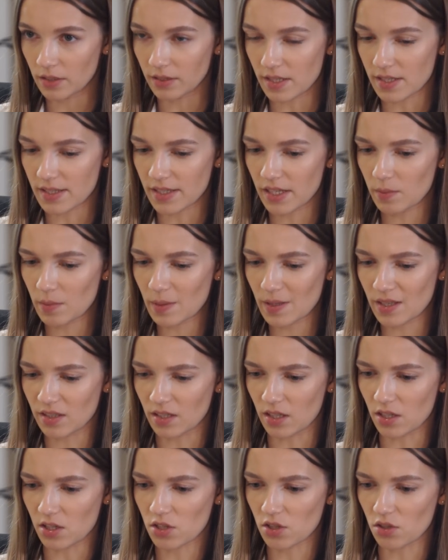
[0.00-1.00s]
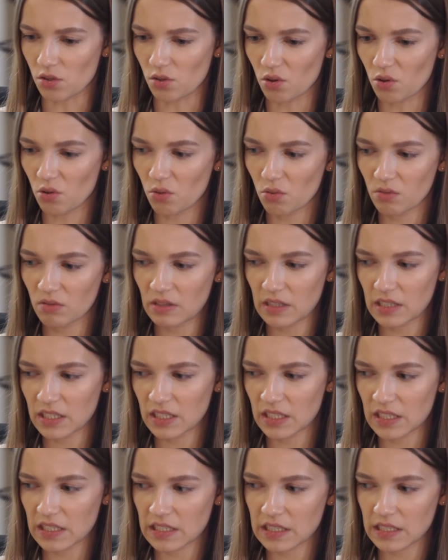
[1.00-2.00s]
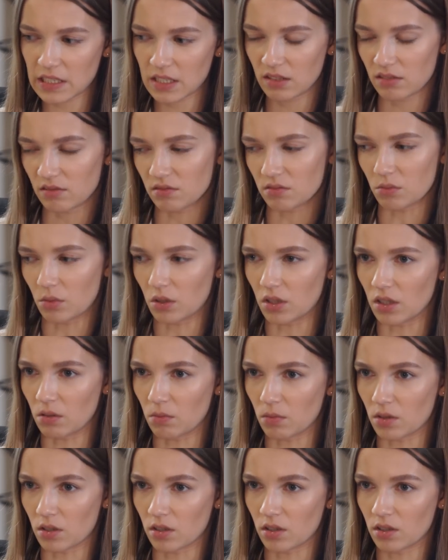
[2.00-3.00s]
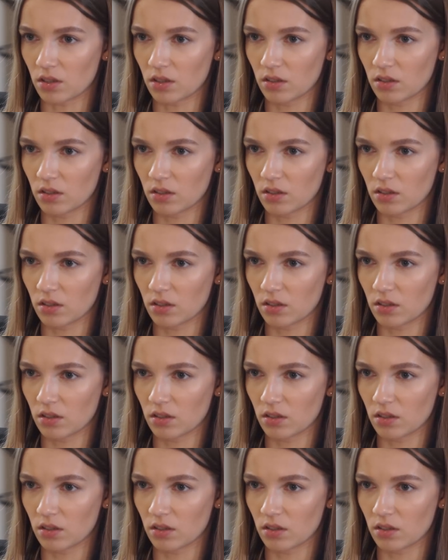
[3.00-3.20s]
The stand-up that I saw, whatever,